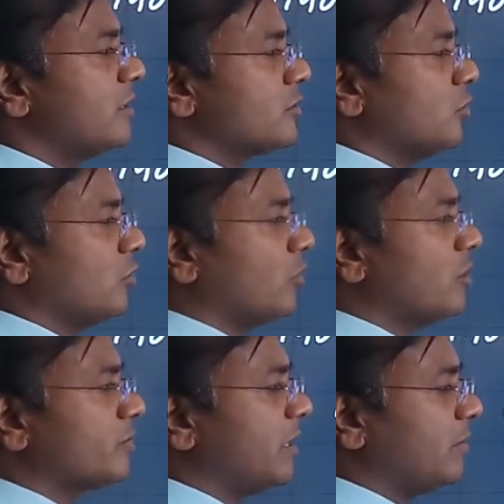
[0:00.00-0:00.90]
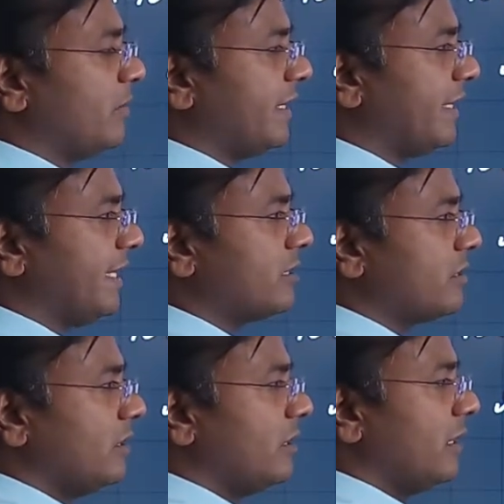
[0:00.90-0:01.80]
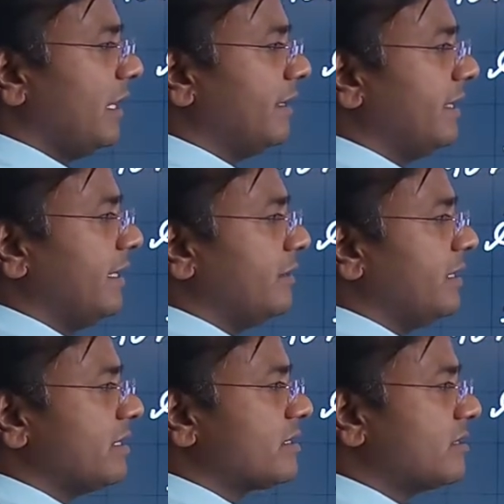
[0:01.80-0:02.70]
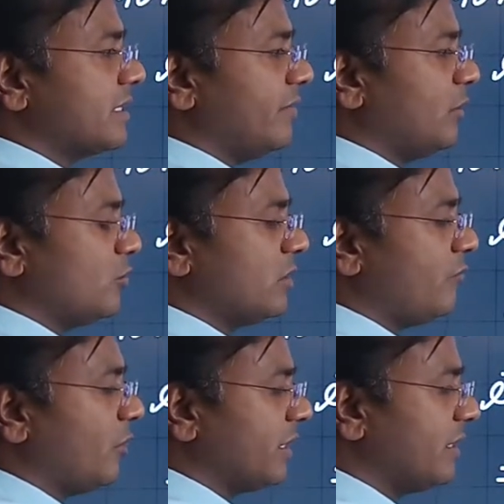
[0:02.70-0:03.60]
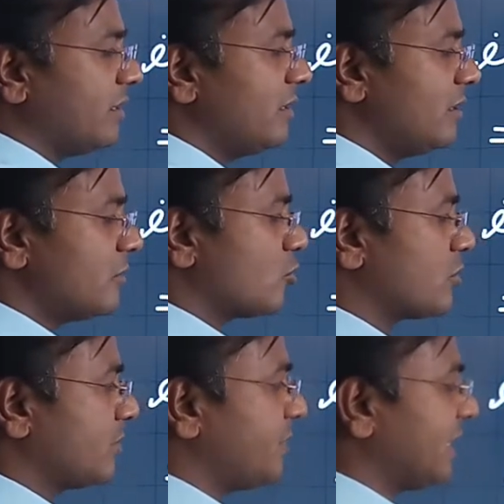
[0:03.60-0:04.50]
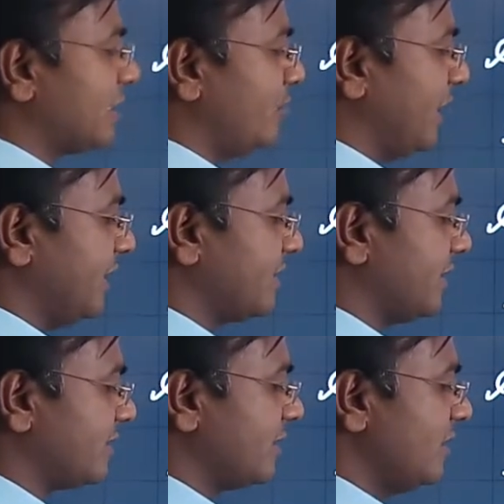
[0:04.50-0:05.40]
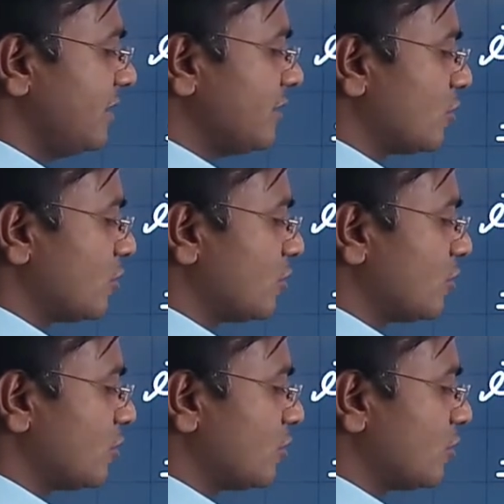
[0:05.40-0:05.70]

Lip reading: so cross multiplying 8 and then this 7 2 is 14. So subtract minus 6.